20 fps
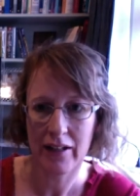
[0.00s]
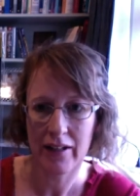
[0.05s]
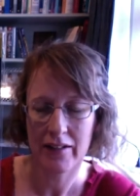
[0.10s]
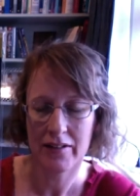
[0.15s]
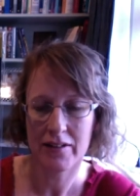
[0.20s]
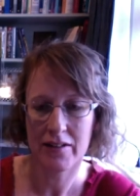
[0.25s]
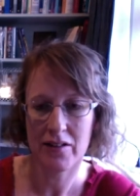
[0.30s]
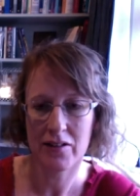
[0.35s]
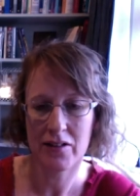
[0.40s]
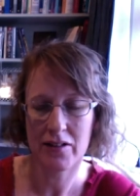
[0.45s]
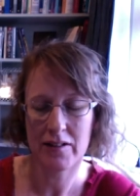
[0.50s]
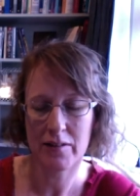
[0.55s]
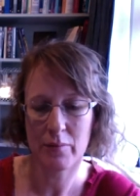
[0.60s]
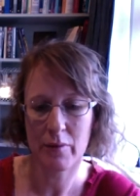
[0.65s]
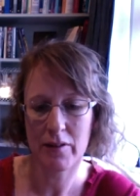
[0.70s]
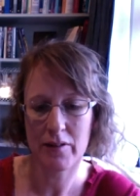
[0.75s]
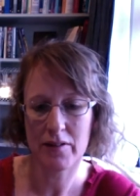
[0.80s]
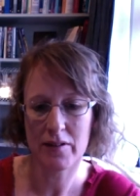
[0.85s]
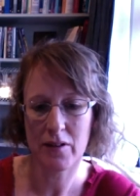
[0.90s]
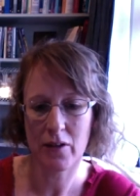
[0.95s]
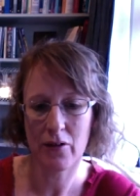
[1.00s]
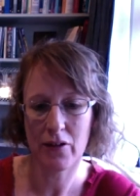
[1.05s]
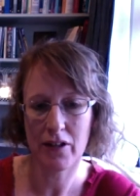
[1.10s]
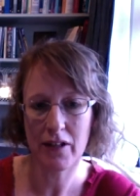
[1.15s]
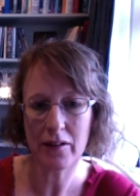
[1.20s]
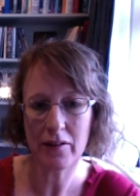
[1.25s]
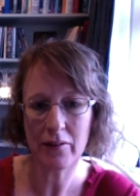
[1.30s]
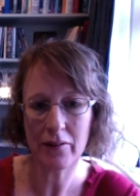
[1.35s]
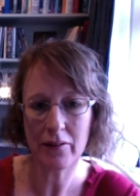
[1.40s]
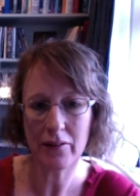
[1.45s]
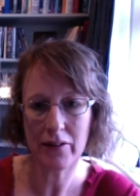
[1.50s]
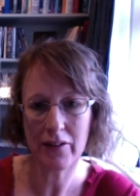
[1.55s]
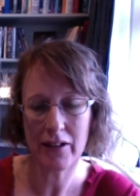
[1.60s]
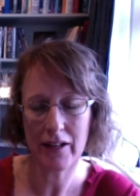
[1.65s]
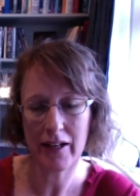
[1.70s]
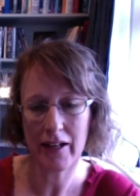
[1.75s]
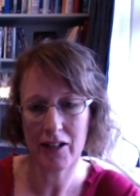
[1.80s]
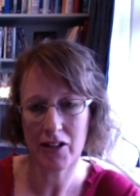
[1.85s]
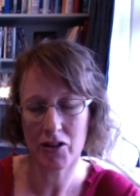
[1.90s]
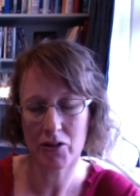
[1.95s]
It's in the Smithsonian,
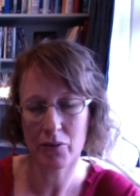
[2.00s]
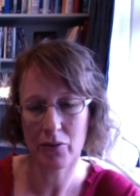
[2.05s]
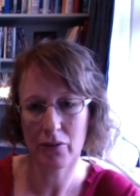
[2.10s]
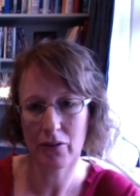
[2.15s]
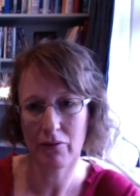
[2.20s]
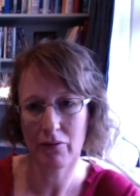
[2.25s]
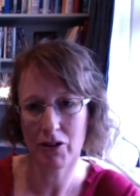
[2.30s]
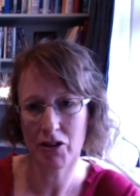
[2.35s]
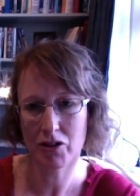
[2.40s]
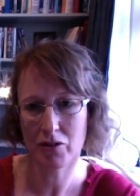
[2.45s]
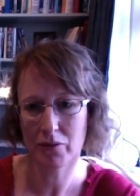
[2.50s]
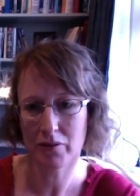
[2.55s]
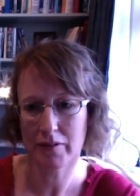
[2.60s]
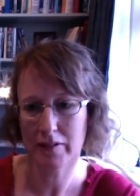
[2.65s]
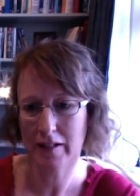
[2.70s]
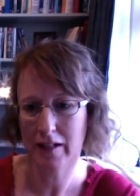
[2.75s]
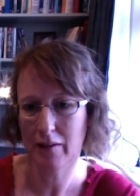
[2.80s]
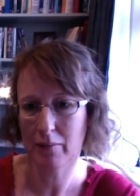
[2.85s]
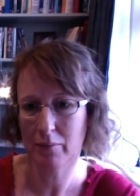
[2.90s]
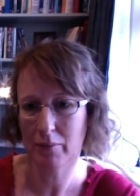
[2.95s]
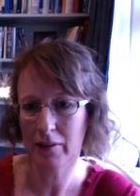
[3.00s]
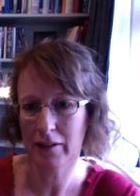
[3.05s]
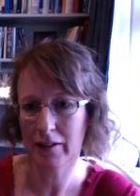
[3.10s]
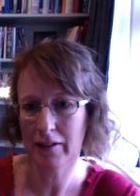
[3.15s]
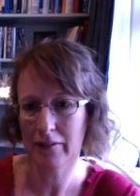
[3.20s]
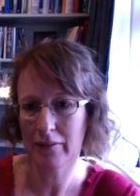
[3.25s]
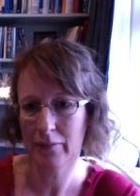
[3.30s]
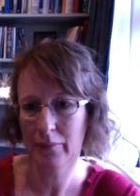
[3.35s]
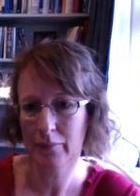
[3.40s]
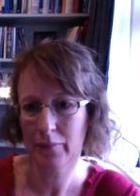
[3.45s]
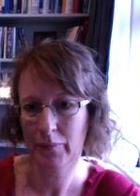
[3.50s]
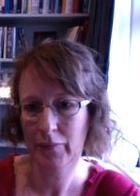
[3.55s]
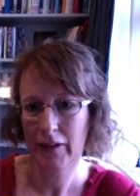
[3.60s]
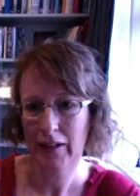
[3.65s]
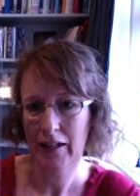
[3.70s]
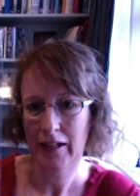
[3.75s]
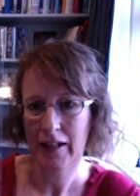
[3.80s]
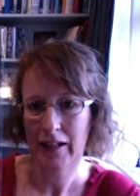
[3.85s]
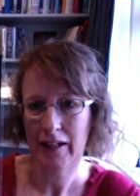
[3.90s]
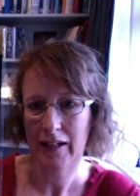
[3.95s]
the actual original sampler,
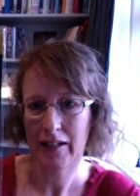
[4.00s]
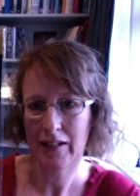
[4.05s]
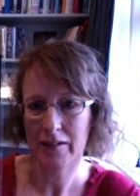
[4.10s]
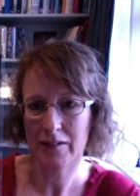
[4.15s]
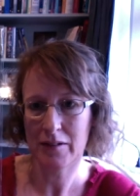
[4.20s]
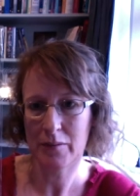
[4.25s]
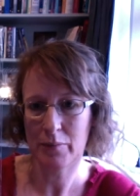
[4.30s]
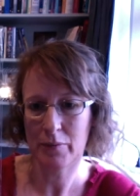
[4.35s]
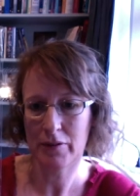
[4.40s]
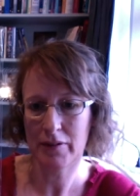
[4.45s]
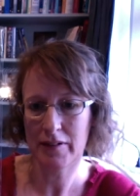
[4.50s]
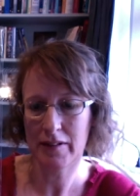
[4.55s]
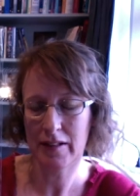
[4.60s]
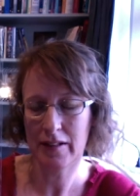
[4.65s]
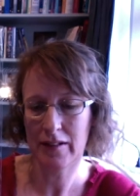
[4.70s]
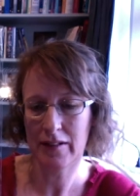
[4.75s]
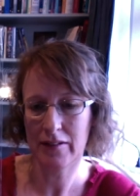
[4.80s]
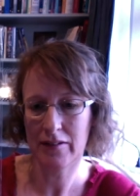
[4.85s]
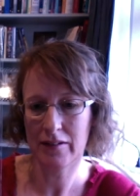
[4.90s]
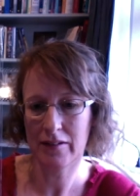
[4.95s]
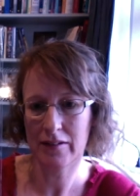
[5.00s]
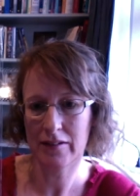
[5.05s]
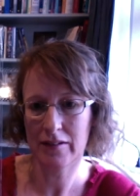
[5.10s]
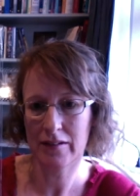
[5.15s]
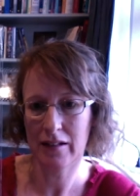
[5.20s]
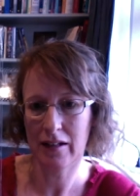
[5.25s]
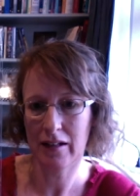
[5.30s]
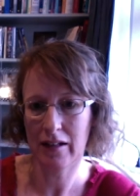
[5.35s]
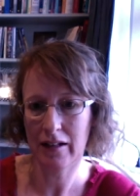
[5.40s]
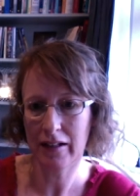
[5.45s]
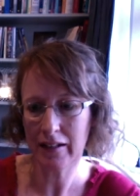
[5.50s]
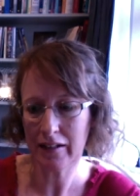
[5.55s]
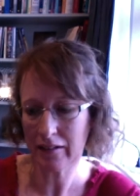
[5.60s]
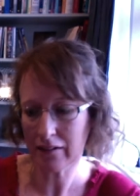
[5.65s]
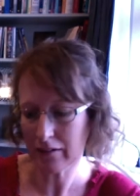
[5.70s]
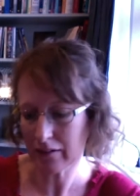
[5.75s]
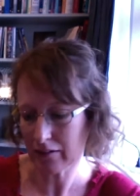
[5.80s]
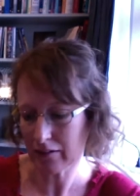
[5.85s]
and it's a bestseller design.